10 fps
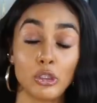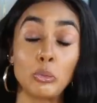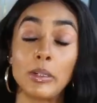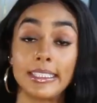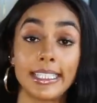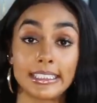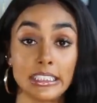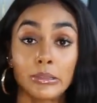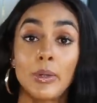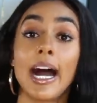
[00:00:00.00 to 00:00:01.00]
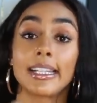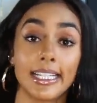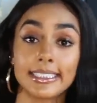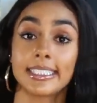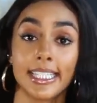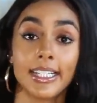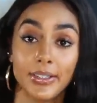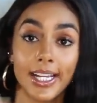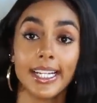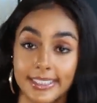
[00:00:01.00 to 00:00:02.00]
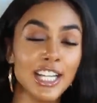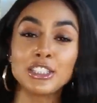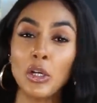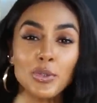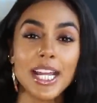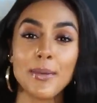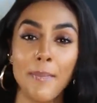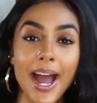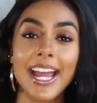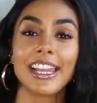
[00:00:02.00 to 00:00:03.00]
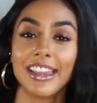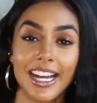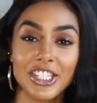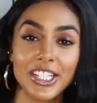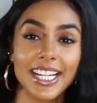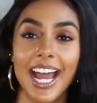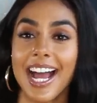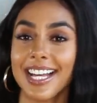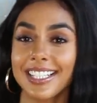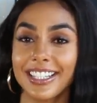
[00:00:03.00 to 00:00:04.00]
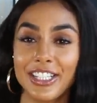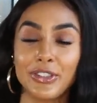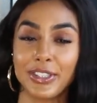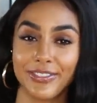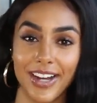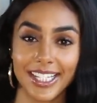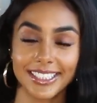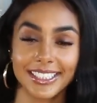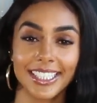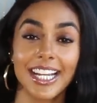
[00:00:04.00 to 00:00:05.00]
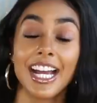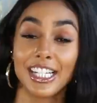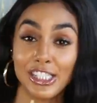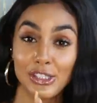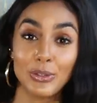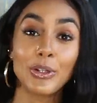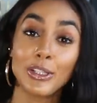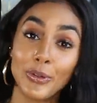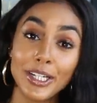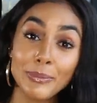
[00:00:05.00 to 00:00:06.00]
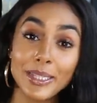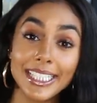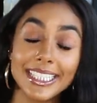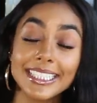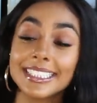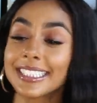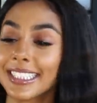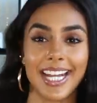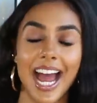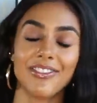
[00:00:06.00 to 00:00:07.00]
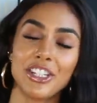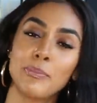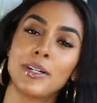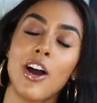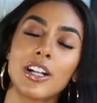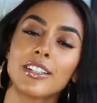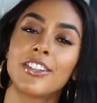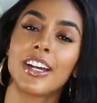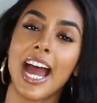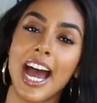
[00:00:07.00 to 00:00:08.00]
true, but that's just what I like to think, okay? Don't take my logic as legal advice. Consult a lawyer, please. Then after you put all of your